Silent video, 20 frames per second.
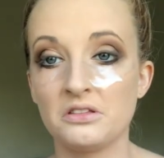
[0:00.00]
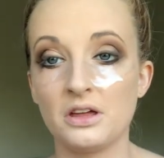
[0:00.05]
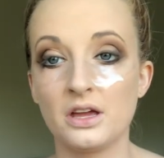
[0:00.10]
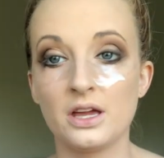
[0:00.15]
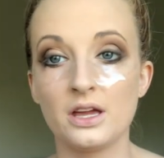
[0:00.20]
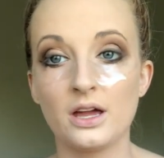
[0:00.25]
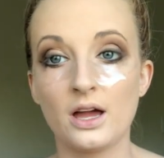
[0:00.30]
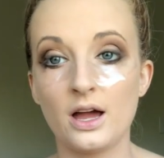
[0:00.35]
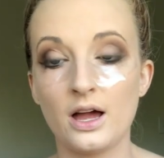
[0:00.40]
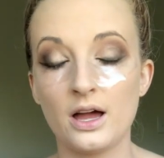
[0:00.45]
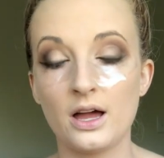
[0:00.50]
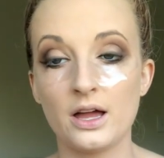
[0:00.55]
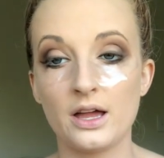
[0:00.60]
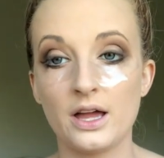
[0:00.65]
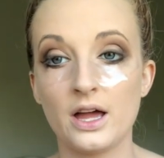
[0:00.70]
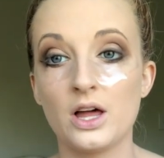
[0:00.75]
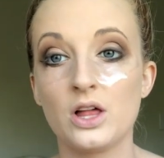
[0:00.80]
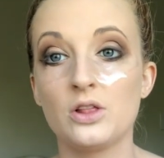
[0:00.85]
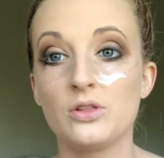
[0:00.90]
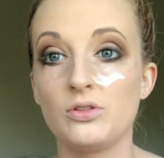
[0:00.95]
Like,
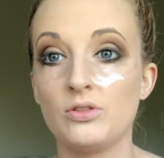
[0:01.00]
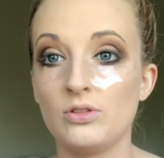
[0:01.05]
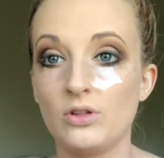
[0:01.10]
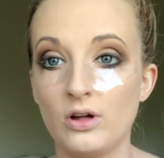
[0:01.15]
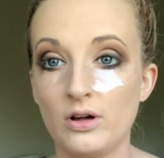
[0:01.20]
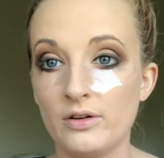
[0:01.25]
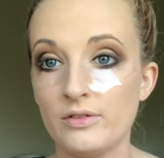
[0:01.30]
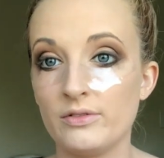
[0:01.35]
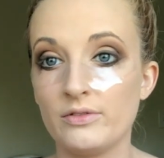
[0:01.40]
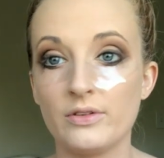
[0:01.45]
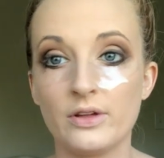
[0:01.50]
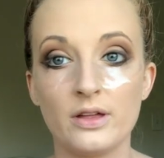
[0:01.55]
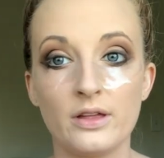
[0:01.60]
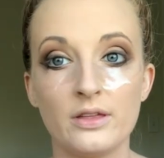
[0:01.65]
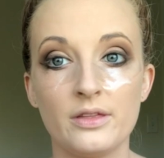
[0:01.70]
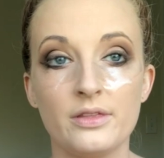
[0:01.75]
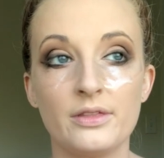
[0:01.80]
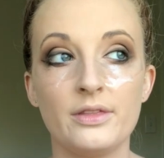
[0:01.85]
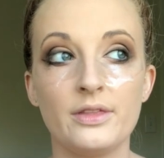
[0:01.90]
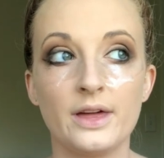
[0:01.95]
I love
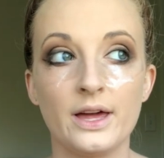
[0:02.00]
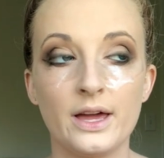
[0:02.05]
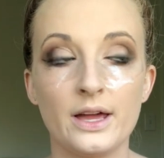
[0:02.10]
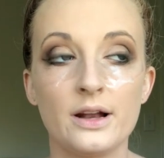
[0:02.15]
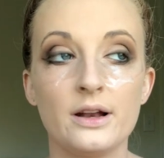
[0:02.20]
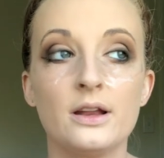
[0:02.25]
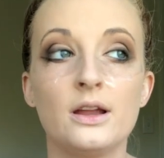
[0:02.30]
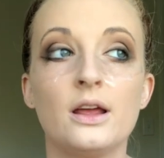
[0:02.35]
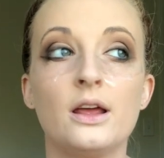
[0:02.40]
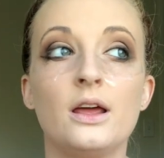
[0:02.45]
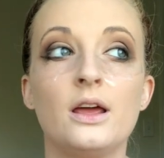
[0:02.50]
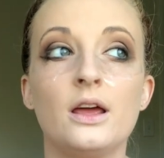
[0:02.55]
that.